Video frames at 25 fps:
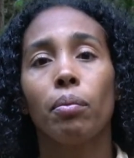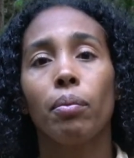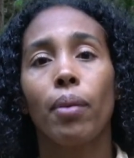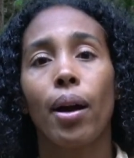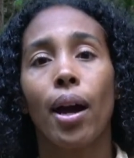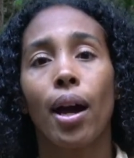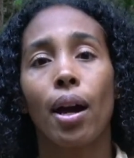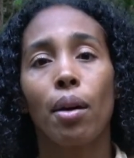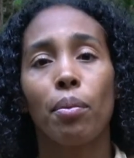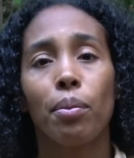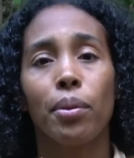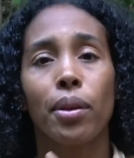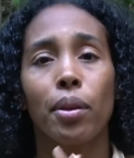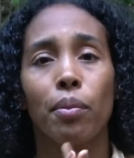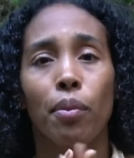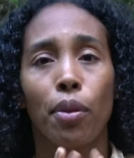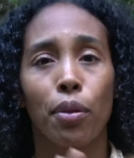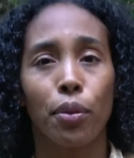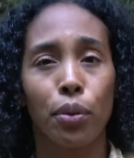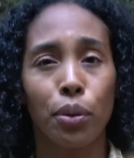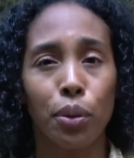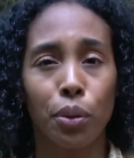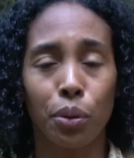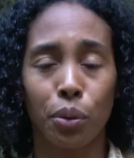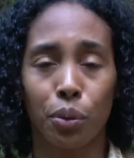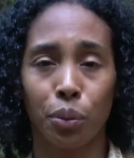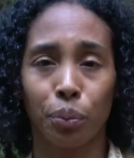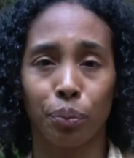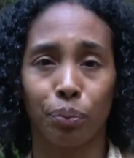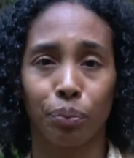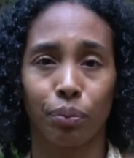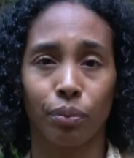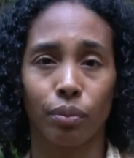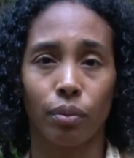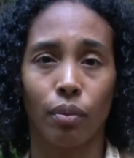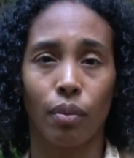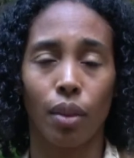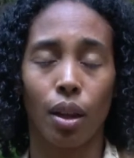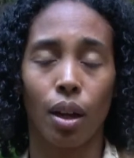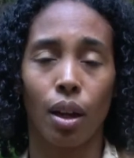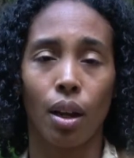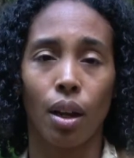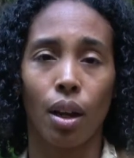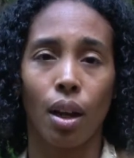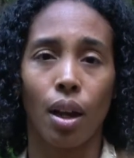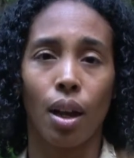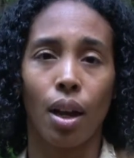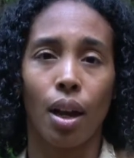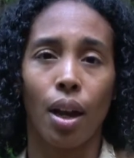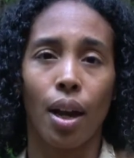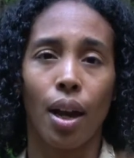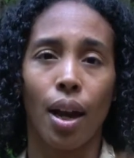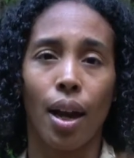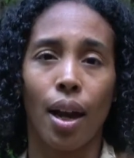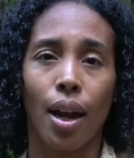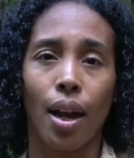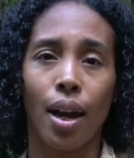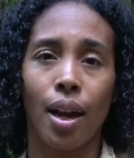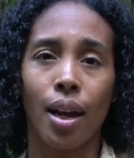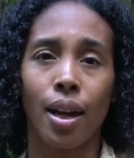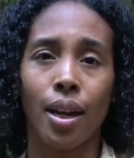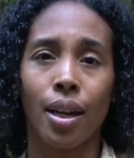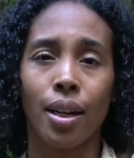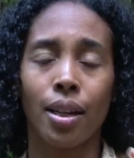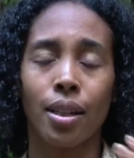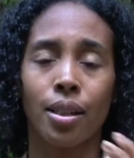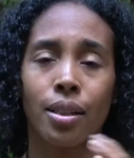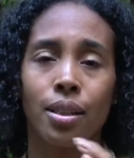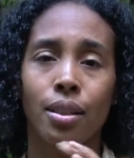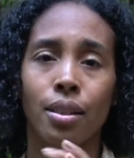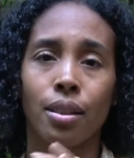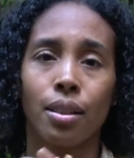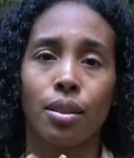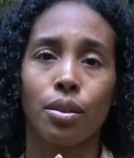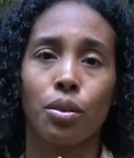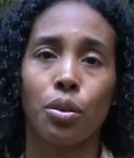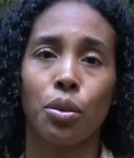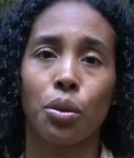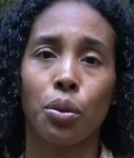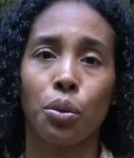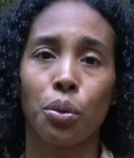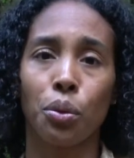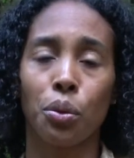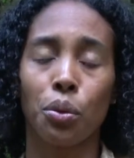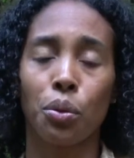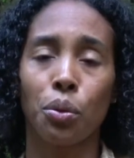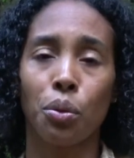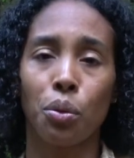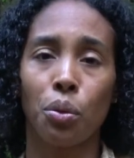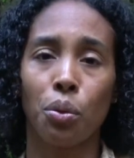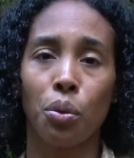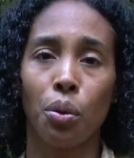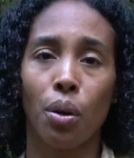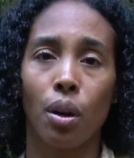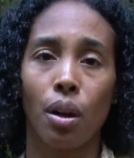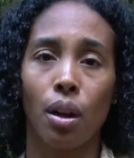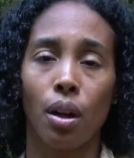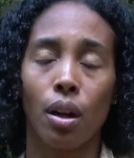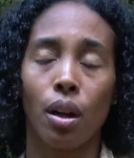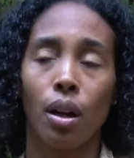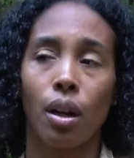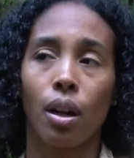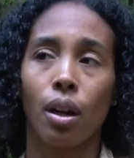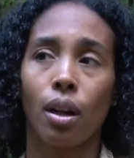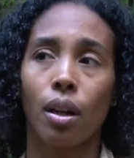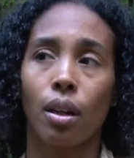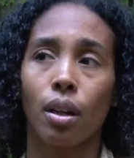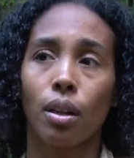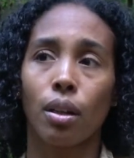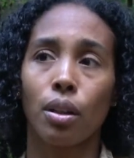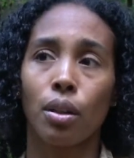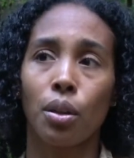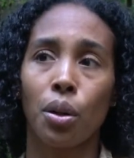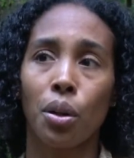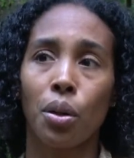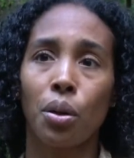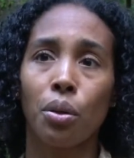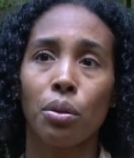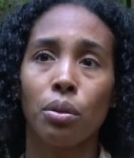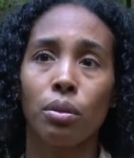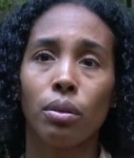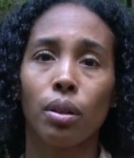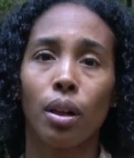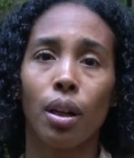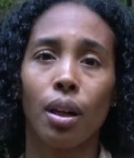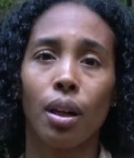help them through and to, you know,